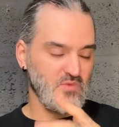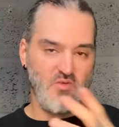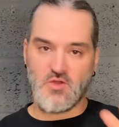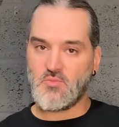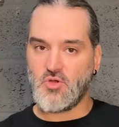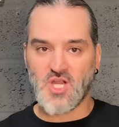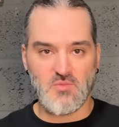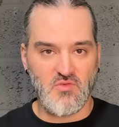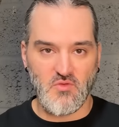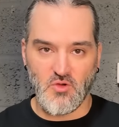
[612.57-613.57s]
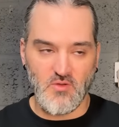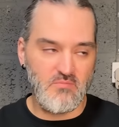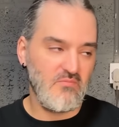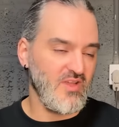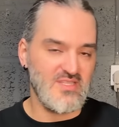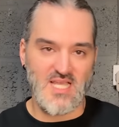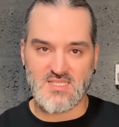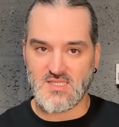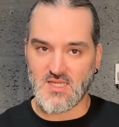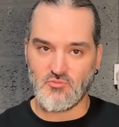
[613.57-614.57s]
Followed a programme before,
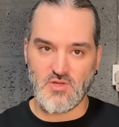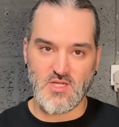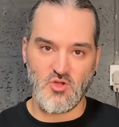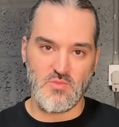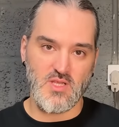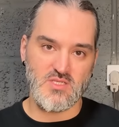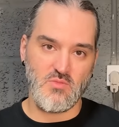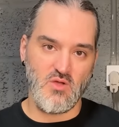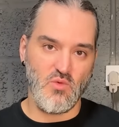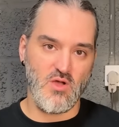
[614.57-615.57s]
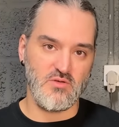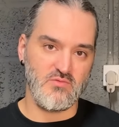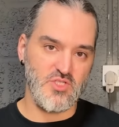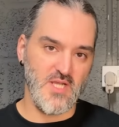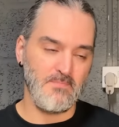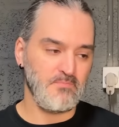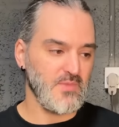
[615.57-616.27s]
fantastic. It really got me into my world of gym.